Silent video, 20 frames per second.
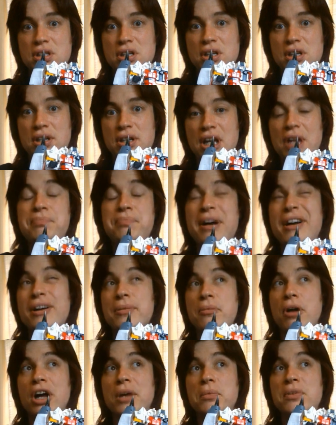And bear in mind,
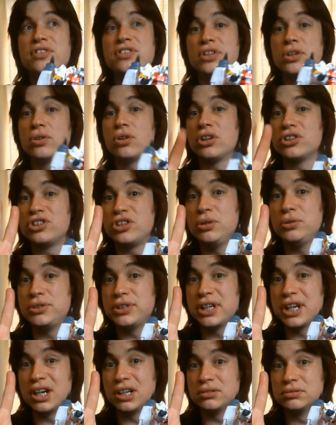we've still got two to go.
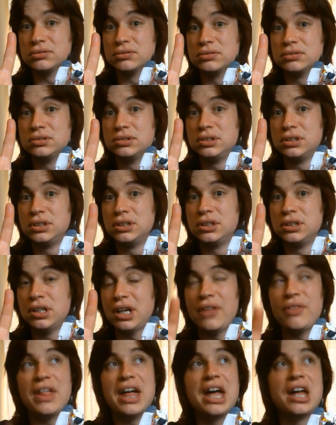And
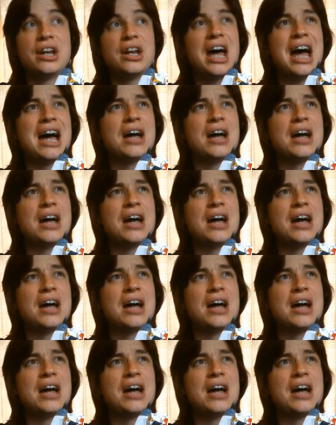then out,